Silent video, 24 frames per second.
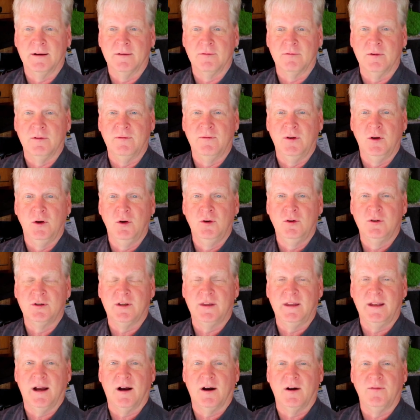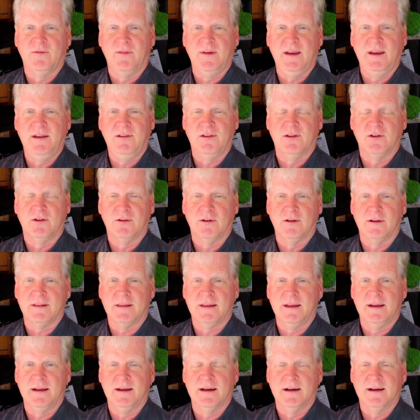reviews of the RVs that are at
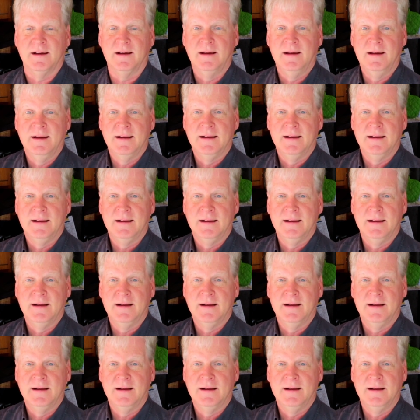the